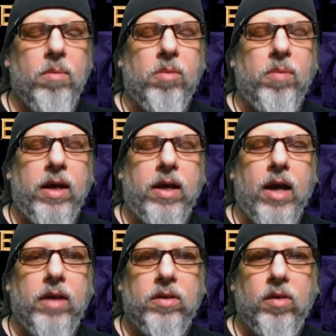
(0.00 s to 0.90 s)
But by
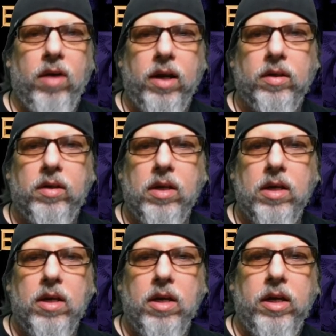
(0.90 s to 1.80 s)
God's grace,
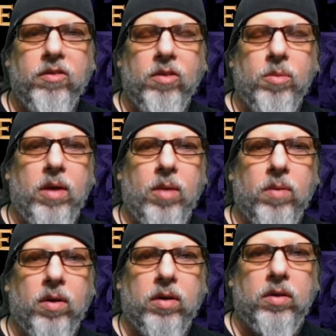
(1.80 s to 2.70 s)
he
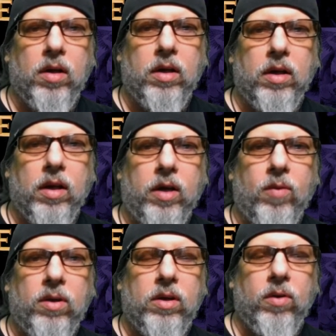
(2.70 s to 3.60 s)
remembered suddenly, like
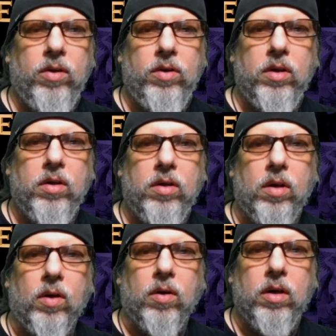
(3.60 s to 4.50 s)
what the Christians
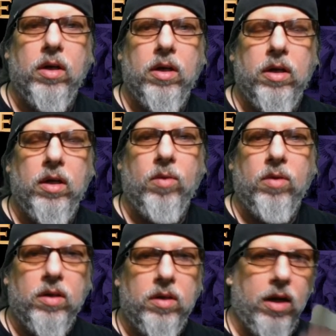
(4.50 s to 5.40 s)
do, with
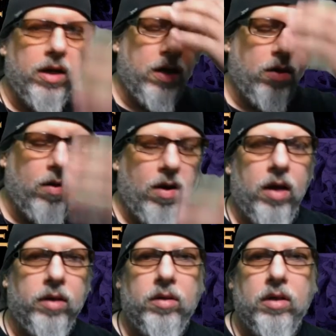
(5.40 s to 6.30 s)
the sign of the
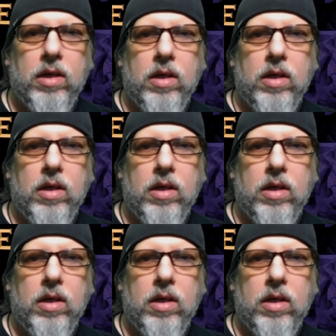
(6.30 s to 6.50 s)
cross.